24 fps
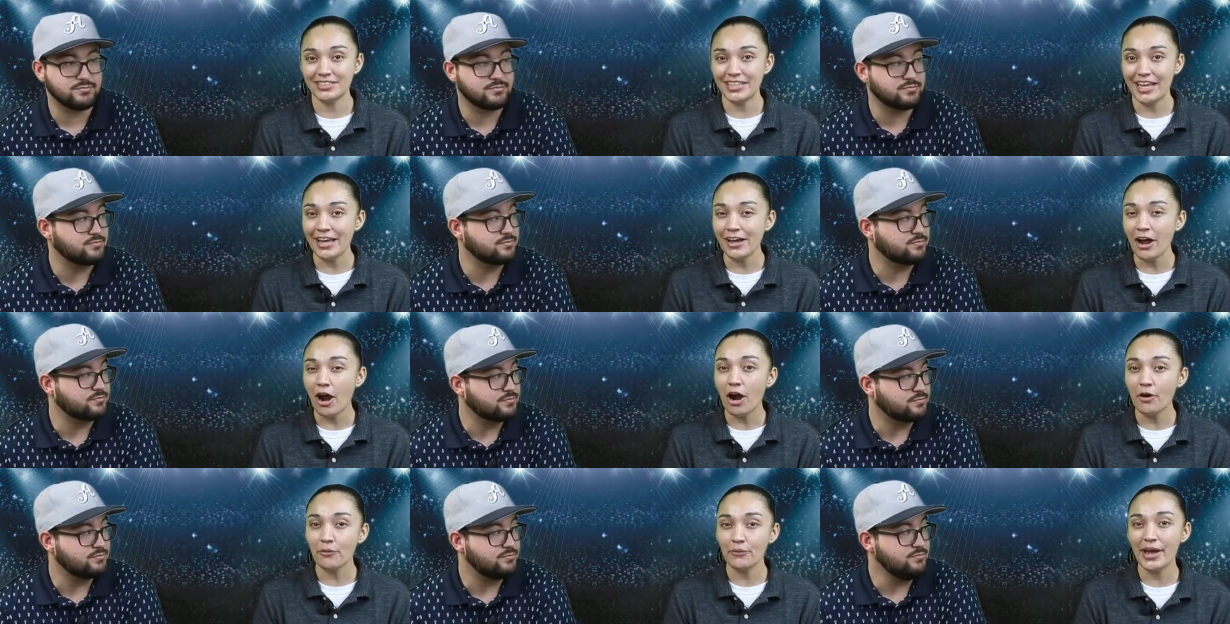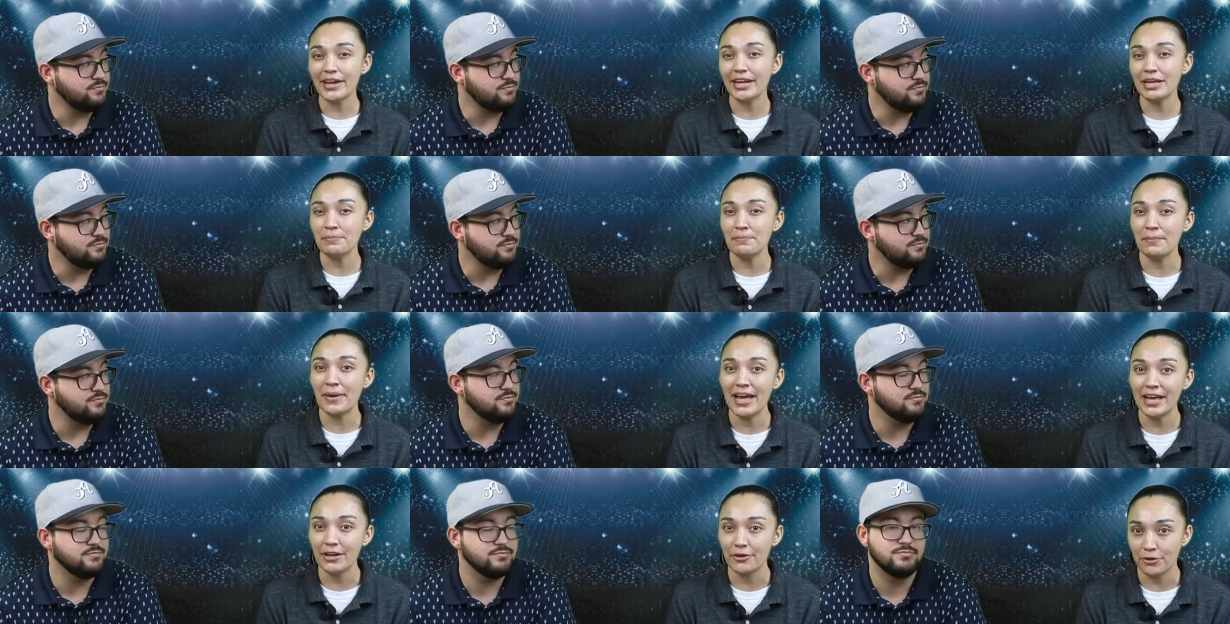Speaker 1: They already
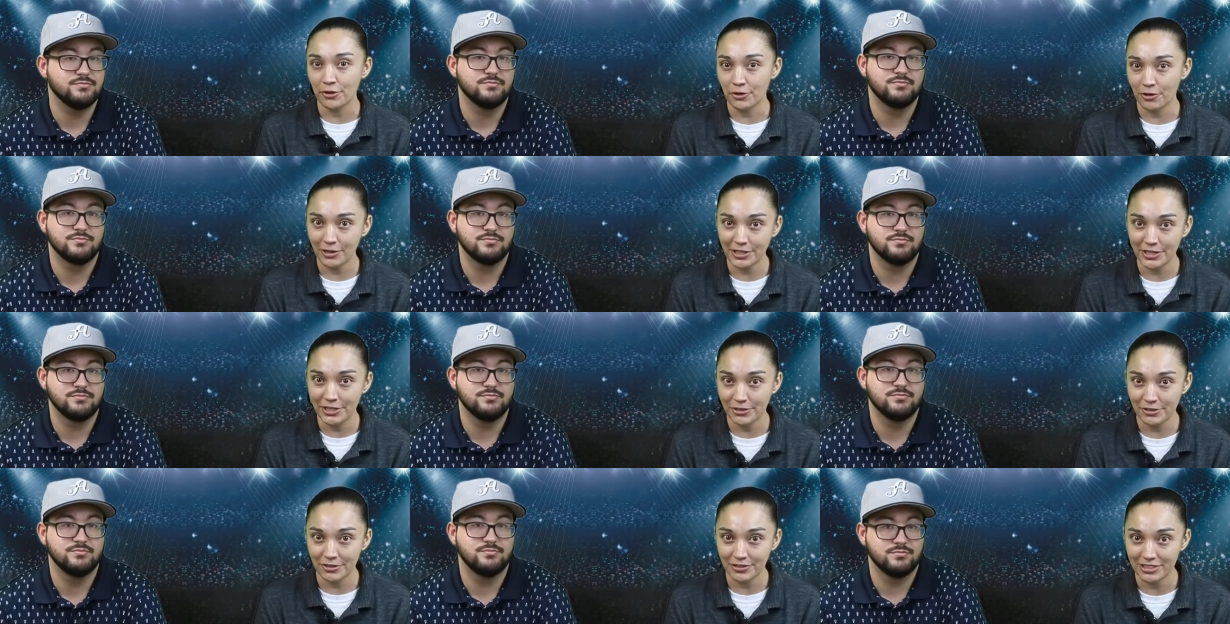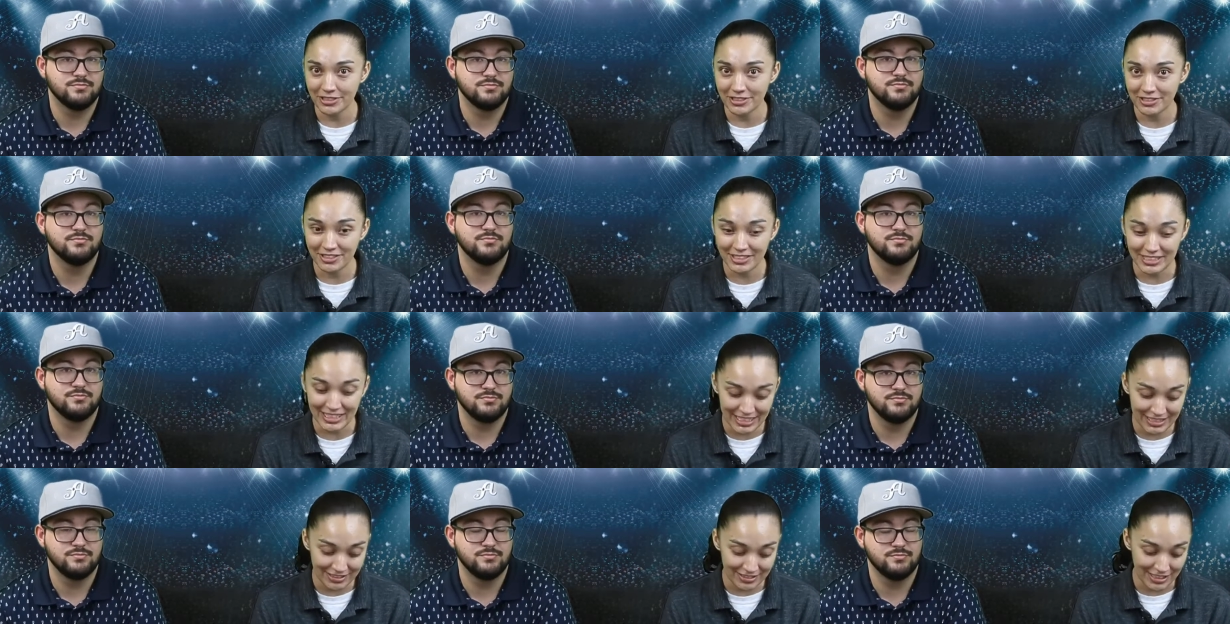met earlier this
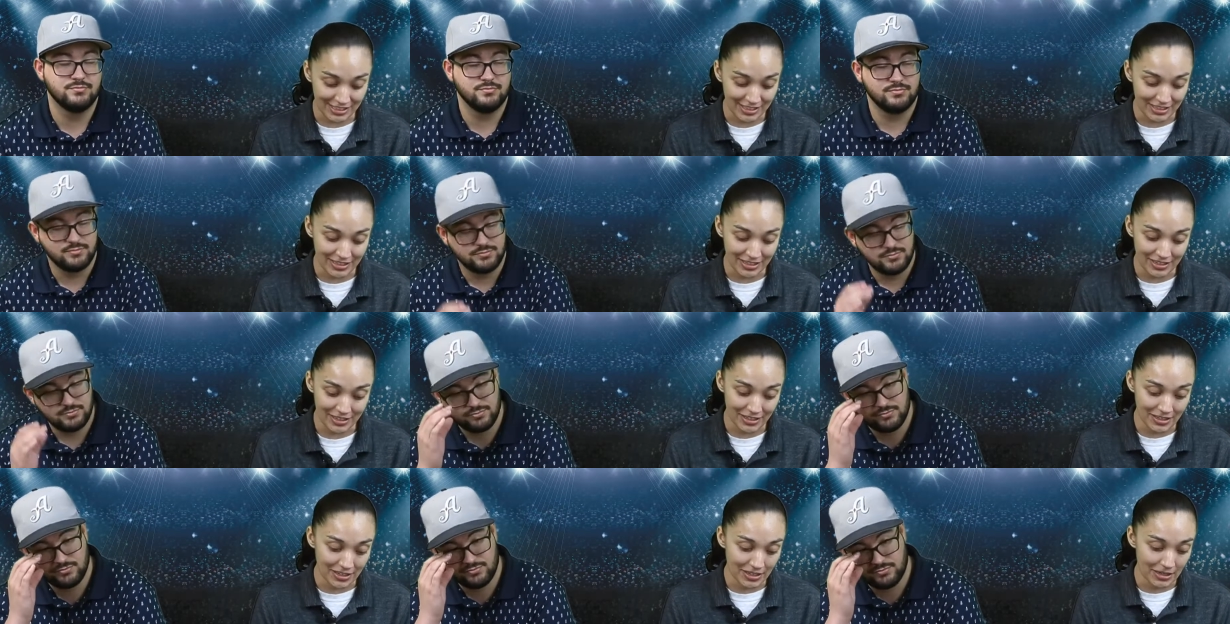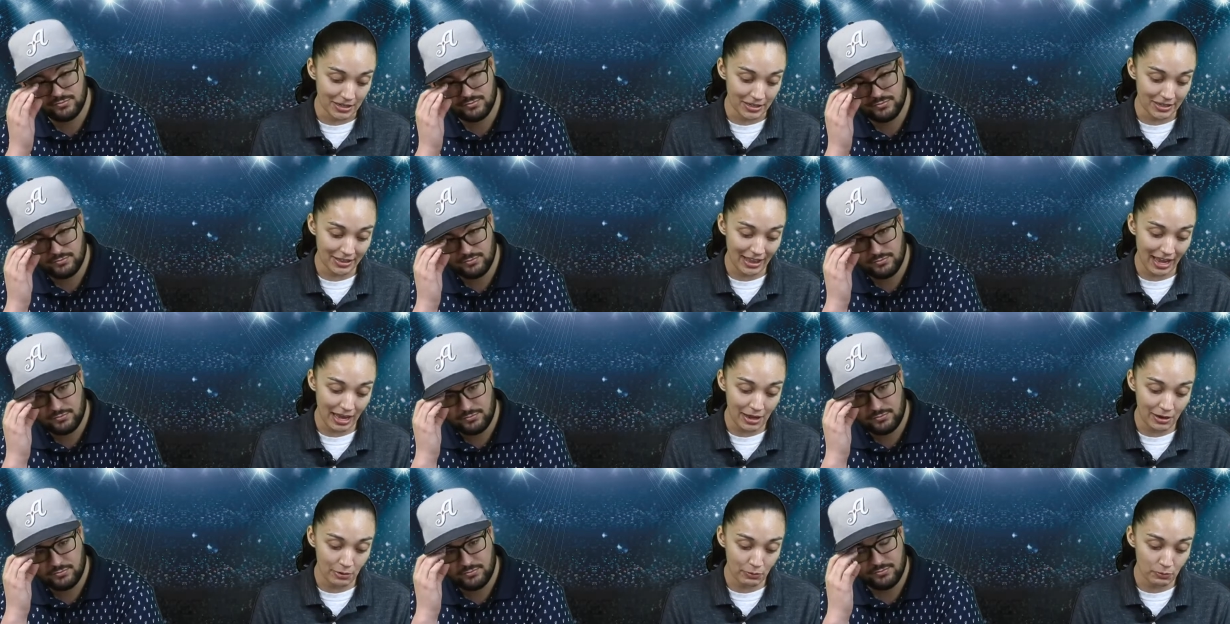season. Uh,
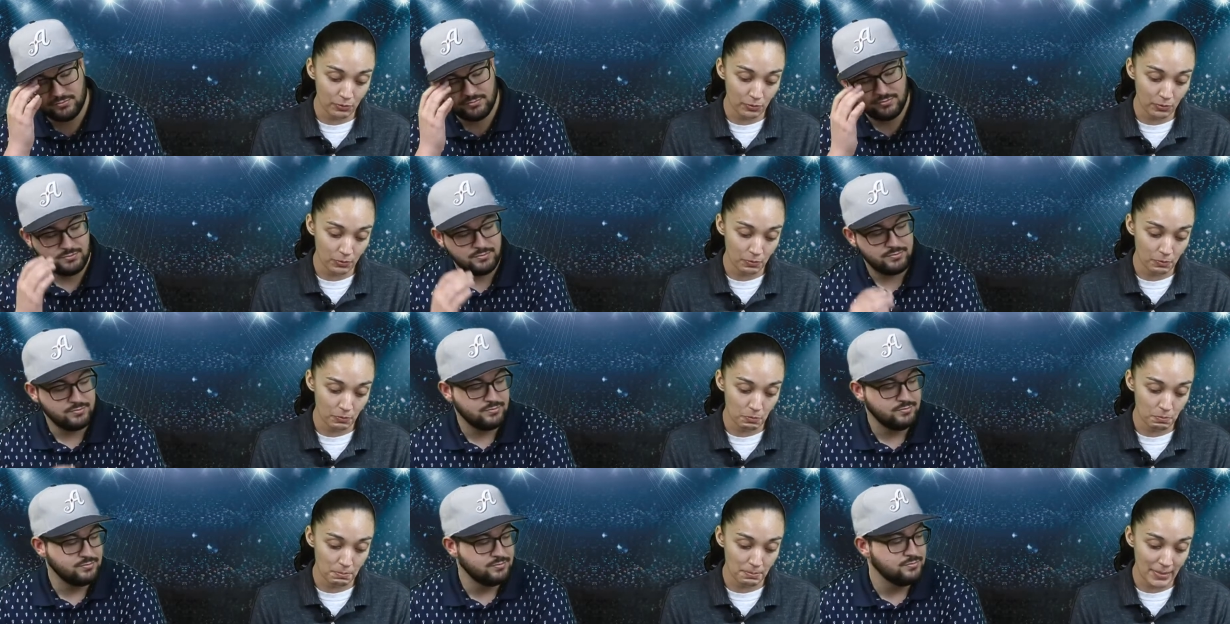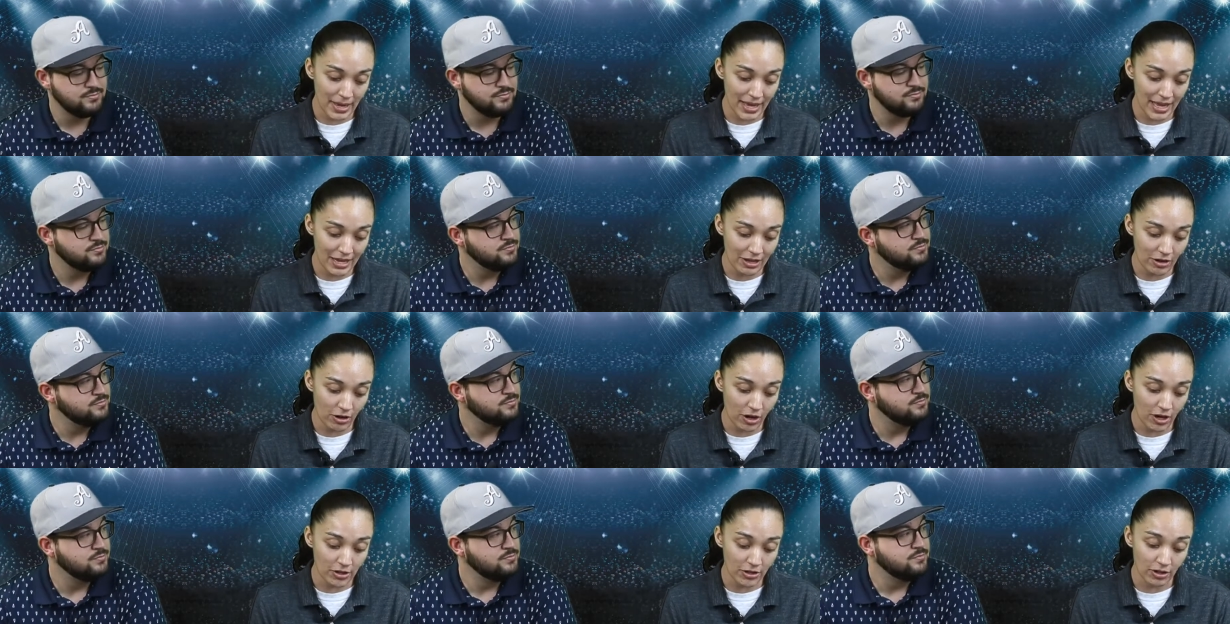they
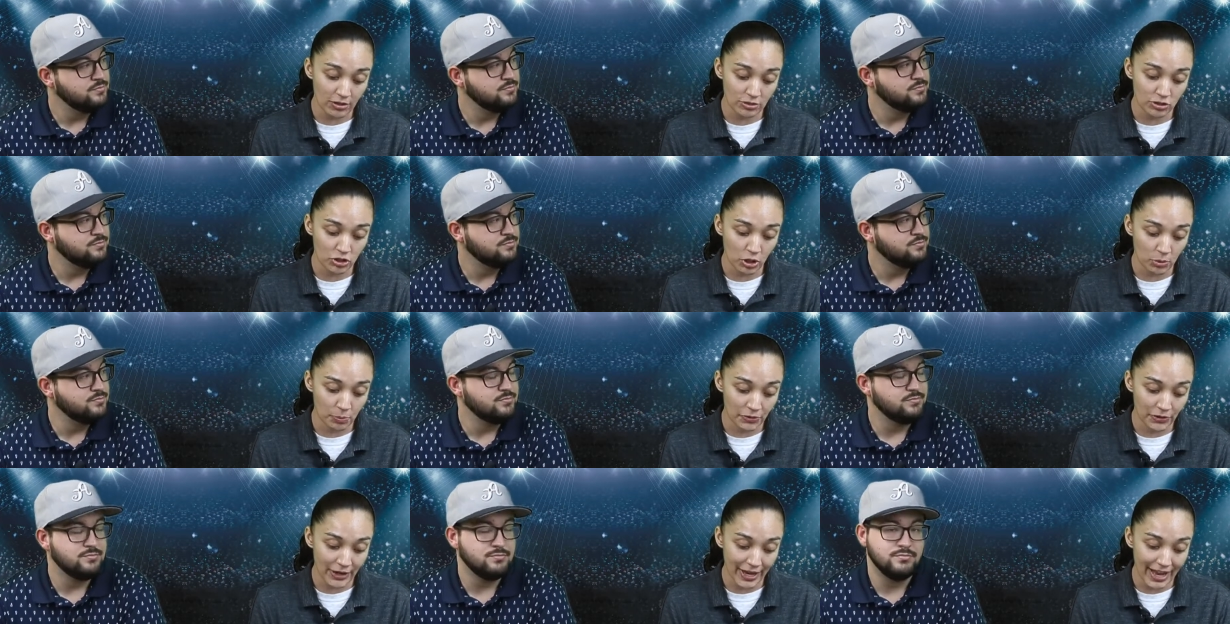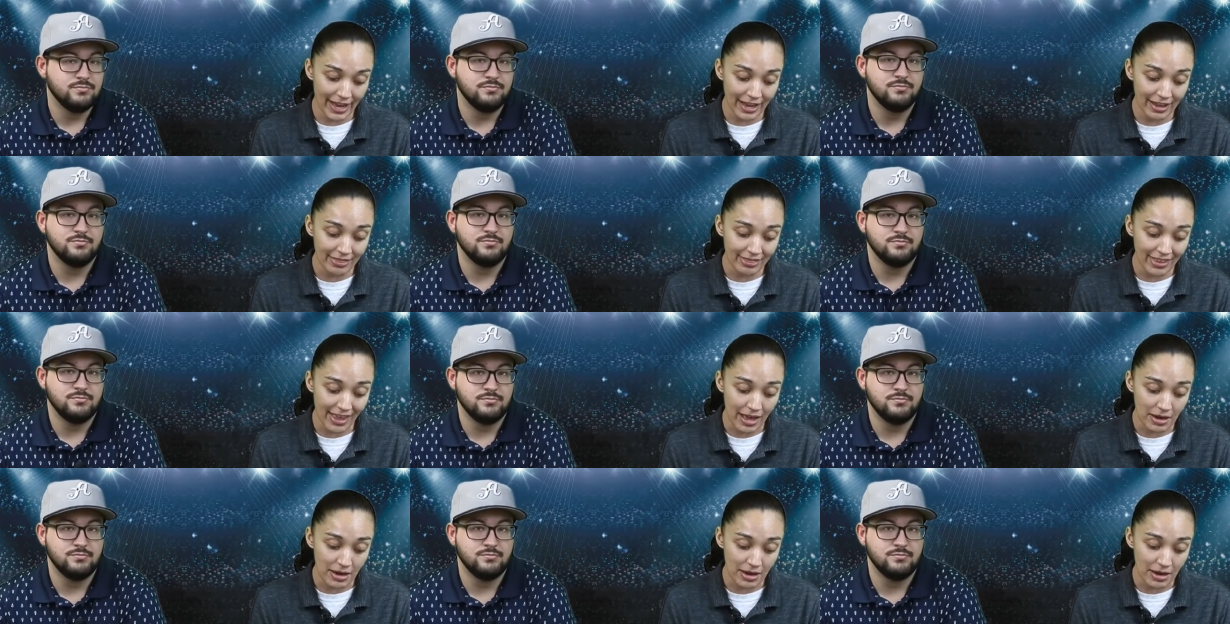met on October 8th,